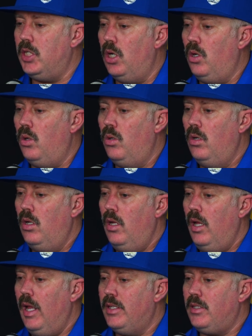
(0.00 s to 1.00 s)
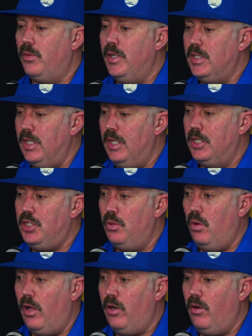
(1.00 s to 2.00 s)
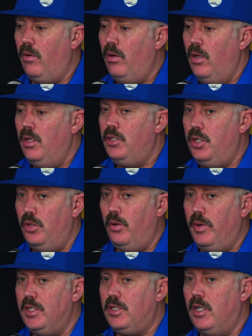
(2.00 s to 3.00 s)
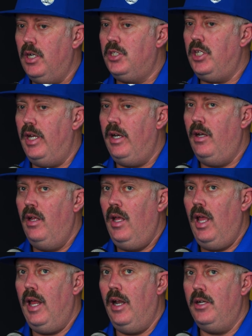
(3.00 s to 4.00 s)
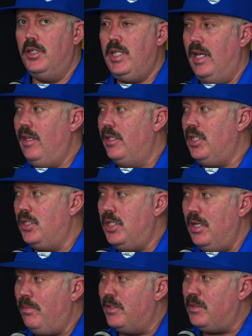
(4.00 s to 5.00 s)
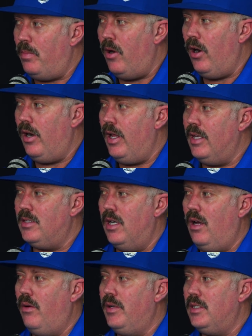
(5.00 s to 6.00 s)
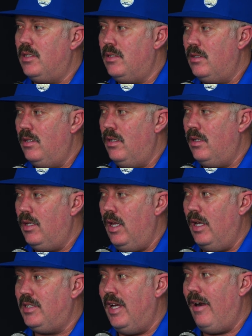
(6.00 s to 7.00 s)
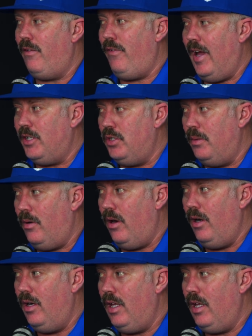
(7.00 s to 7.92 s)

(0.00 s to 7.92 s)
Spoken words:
so it's a reason that you want to do the research and understand that the cheapest part isn't always a satisfactory part.